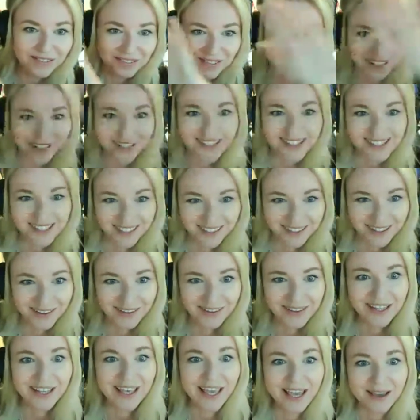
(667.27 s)
five years, you
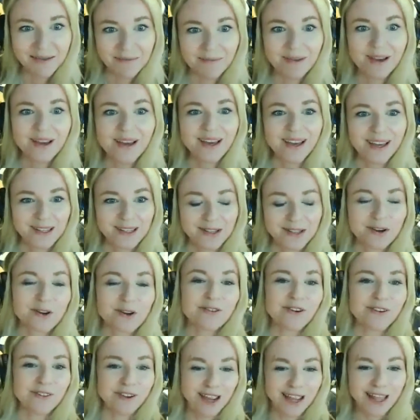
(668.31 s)
know, the right. game is
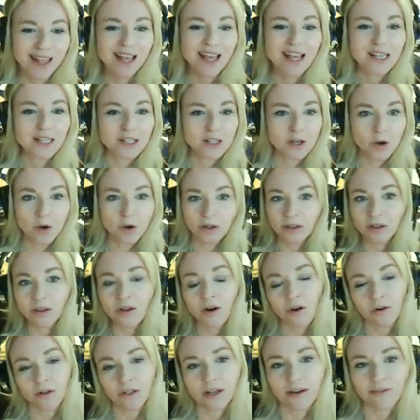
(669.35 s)
over, right? So,
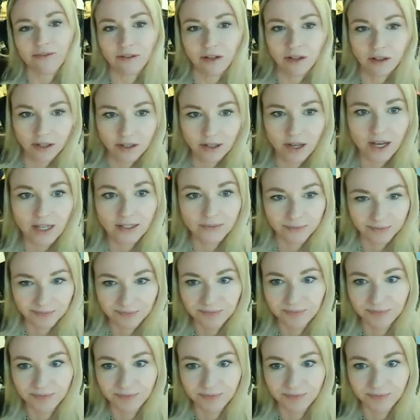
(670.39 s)
no, definitely not.